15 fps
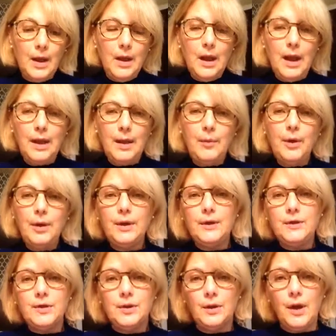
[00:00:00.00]
and then put it
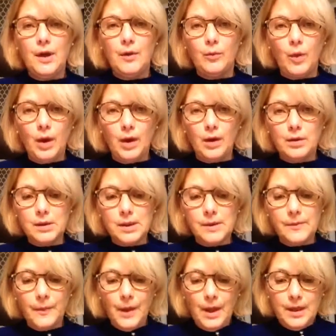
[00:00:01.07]
into your own words
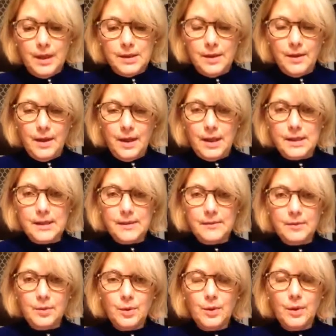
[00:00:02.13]
so that it's
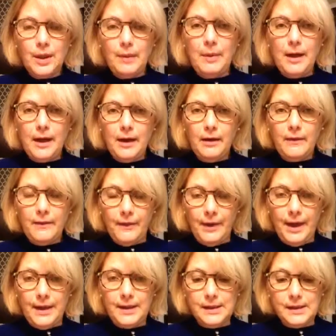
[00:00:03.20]
truly a
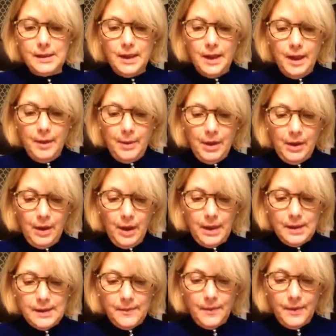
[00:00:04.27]
paraphrase,
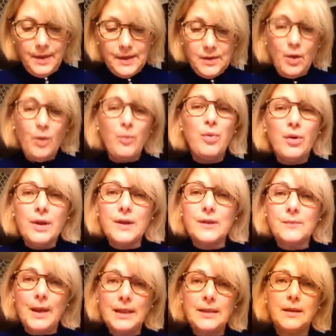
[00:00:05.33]
because this whole book is
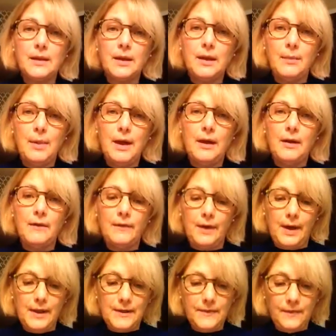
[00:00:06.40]
basically a
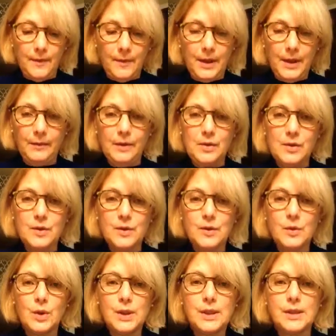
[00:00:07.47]
paraphrase from the original
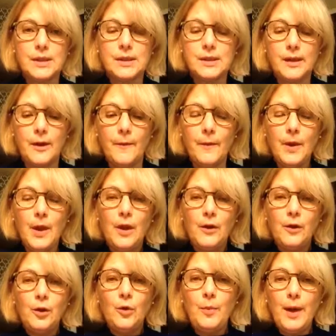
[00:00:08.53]
sources. So
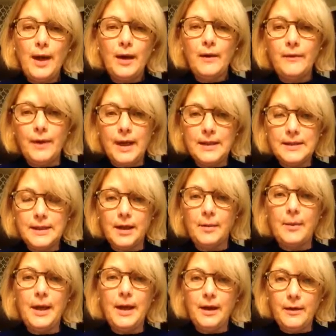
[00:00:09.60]
you paraphrasing a
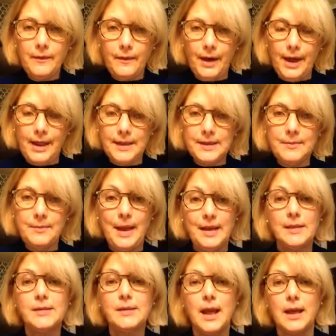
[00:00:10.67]
paraphrase
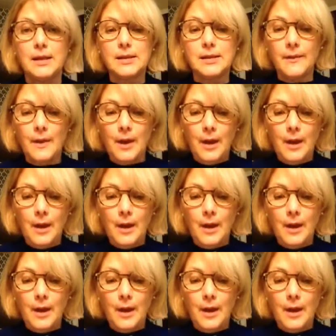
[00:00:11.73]
makes sense,